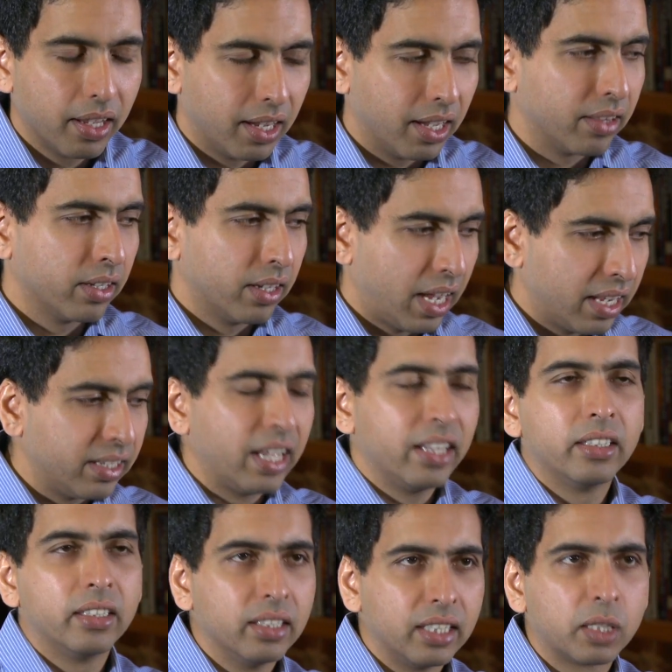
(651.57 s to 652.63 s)
Uh, the, and,
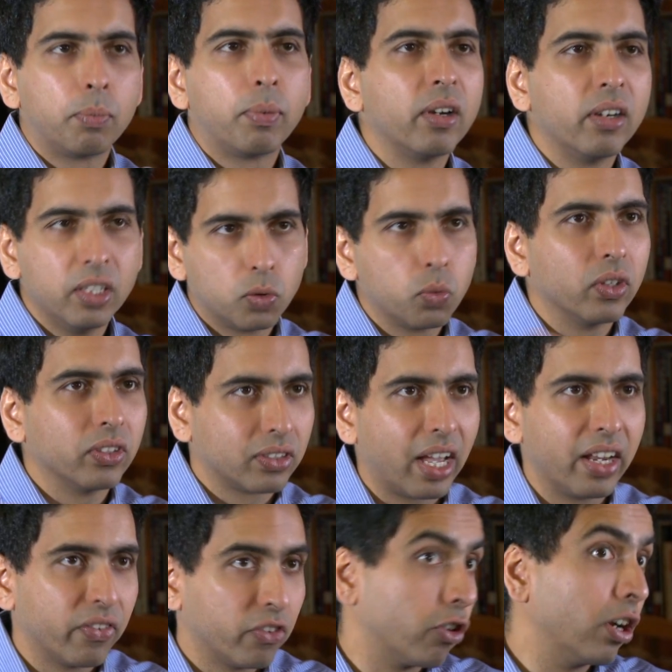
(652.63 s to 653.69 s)
and the experience was
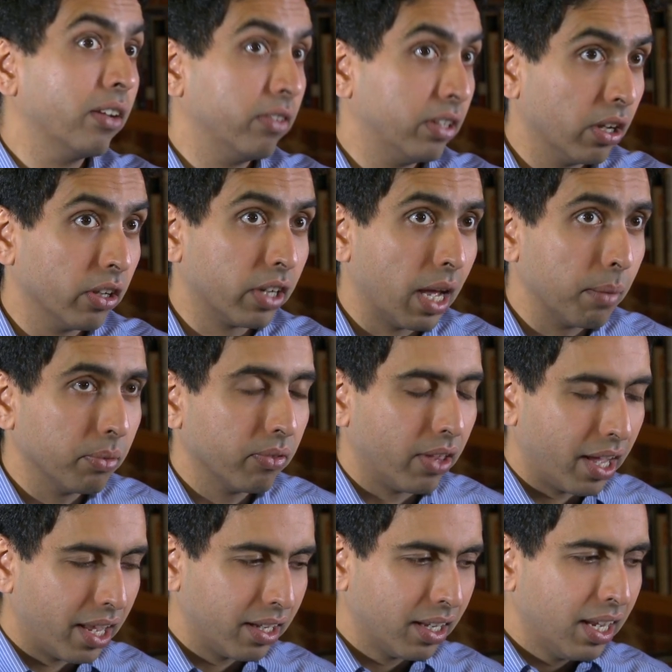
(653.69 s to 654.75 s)
kind of gravy on top of
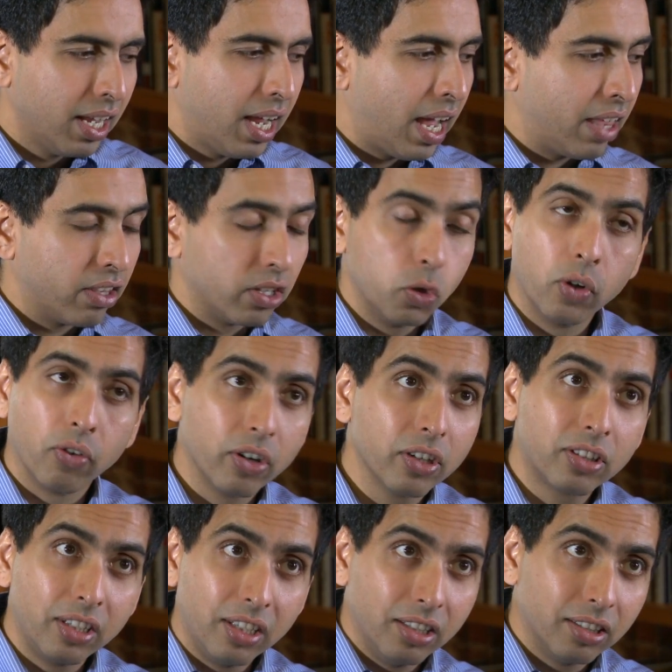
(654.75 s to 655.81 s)
that. And the
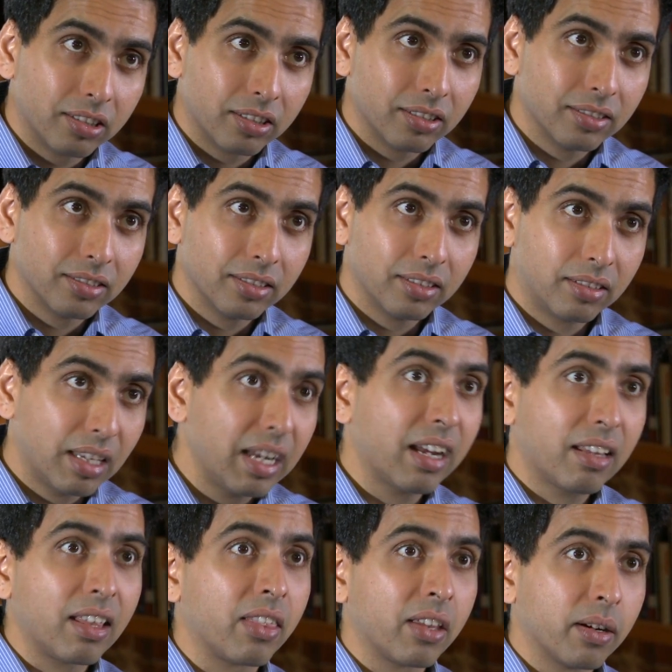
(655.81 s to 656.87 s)
universities
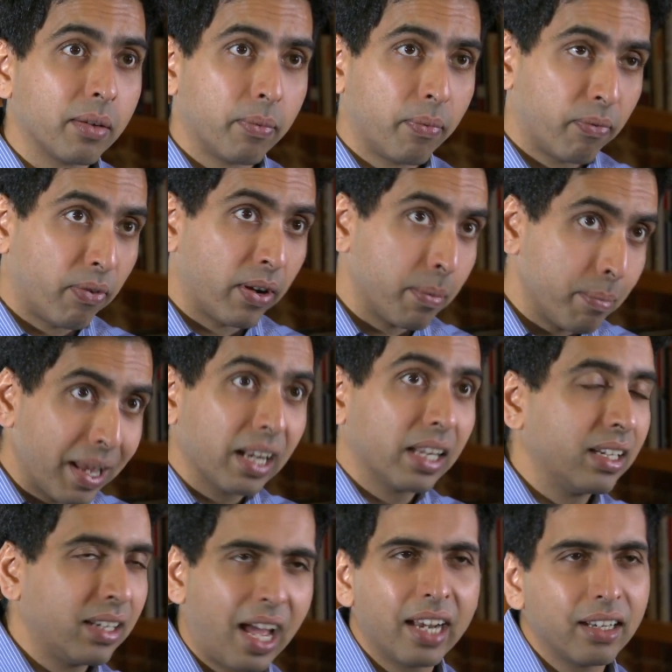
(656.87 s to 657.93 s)
think that they're
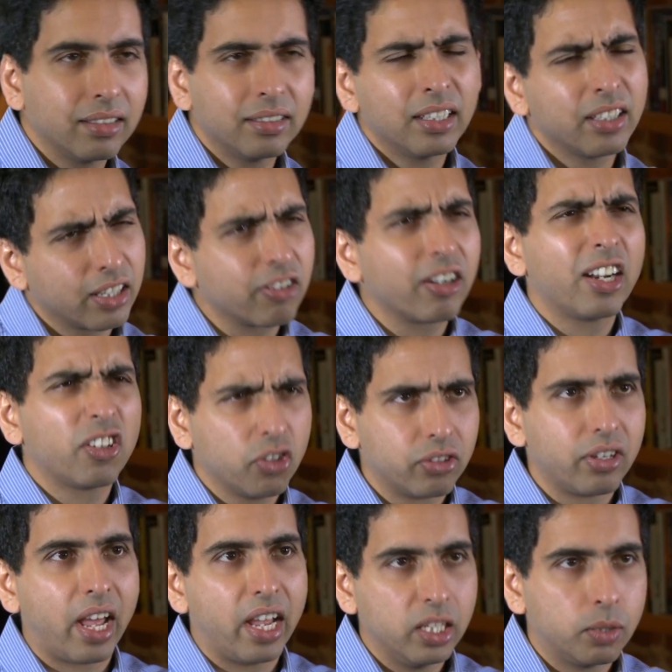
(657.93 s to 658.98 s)
fundamentally not, you know, the
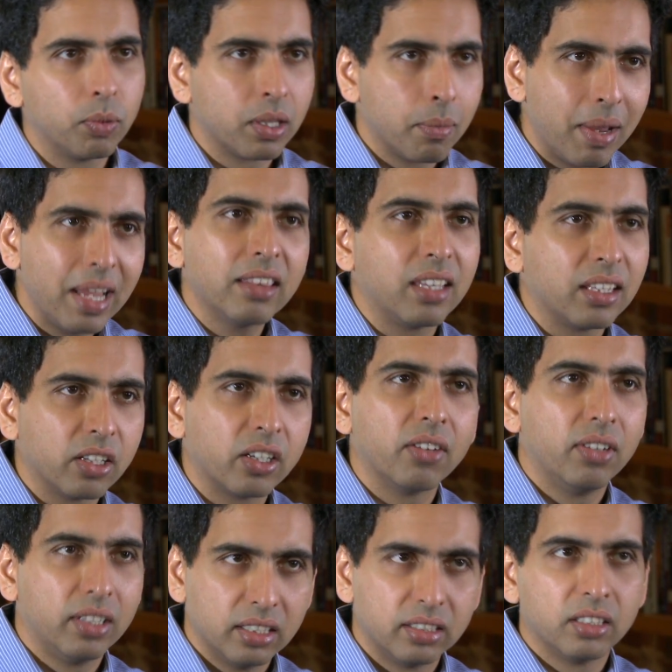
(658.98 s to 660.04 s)
credential's nice, but the main thing they're
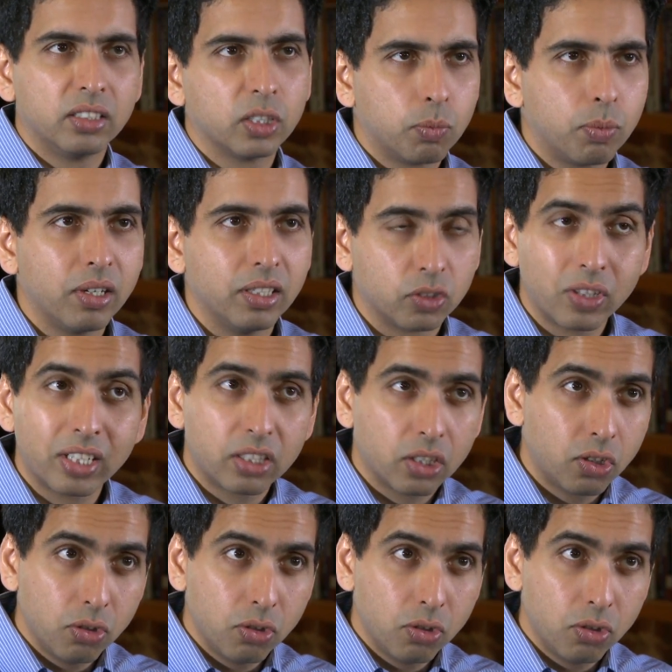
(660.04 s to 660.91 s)
giving is this experience. So that's a